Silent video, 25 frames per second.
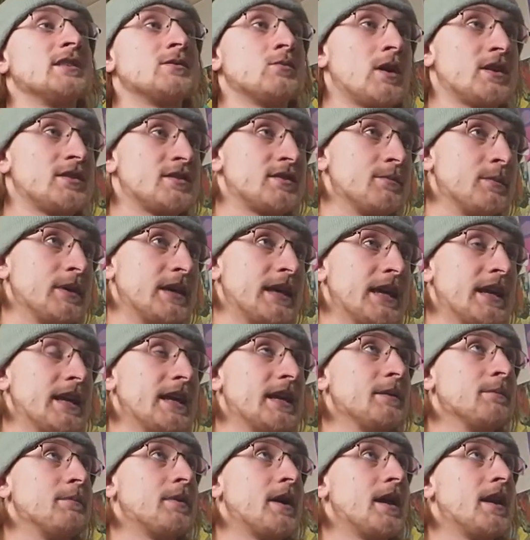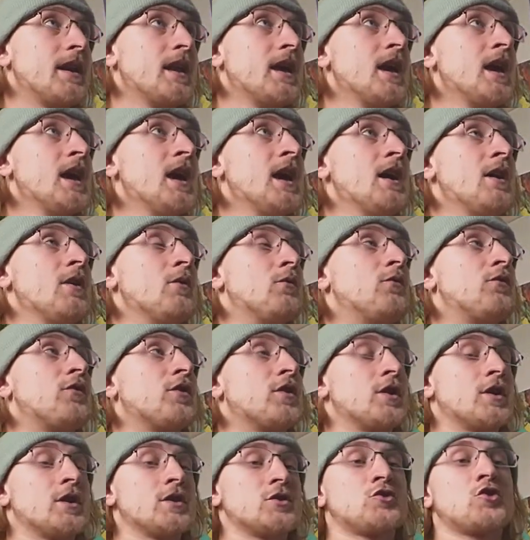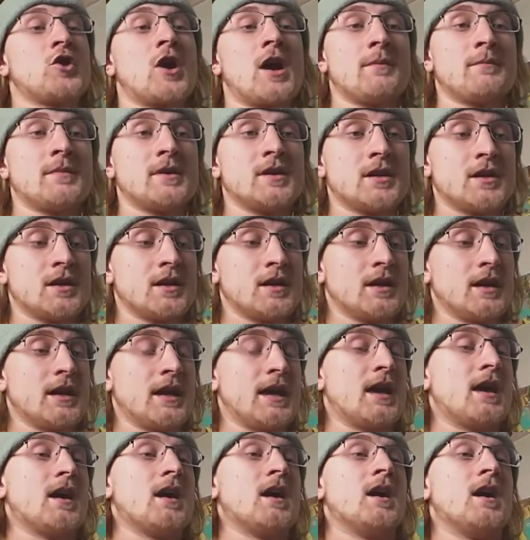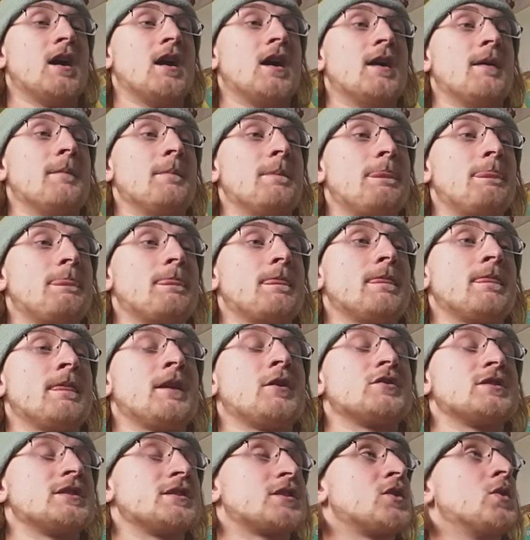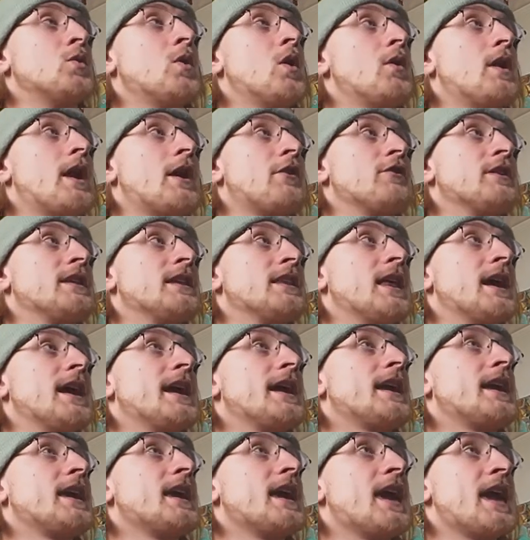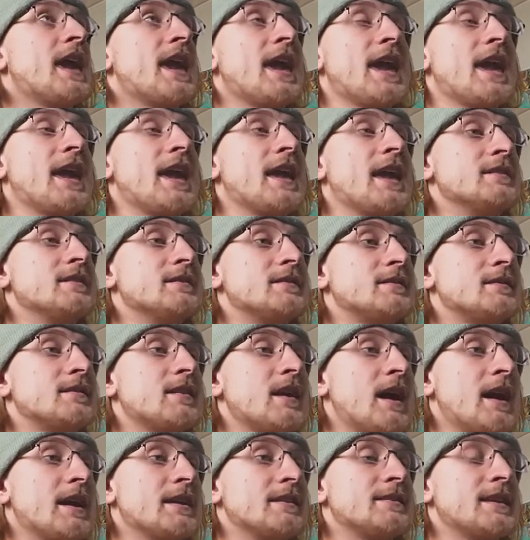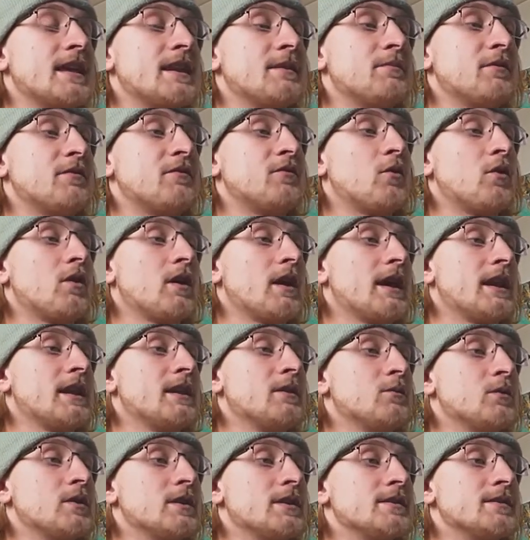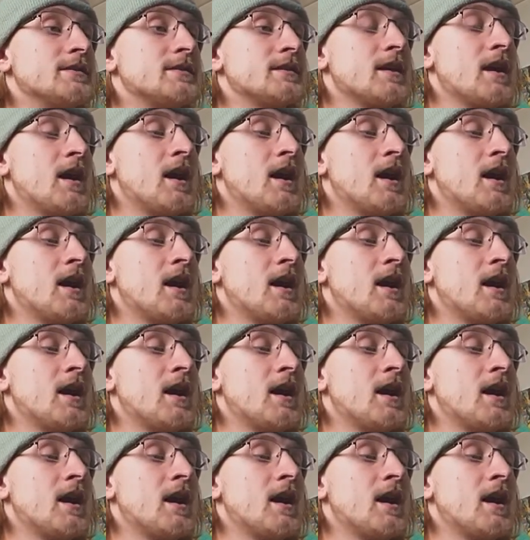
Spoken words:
watched the beginning, but for trauma, there's this quote I really like, and I said it before, and it was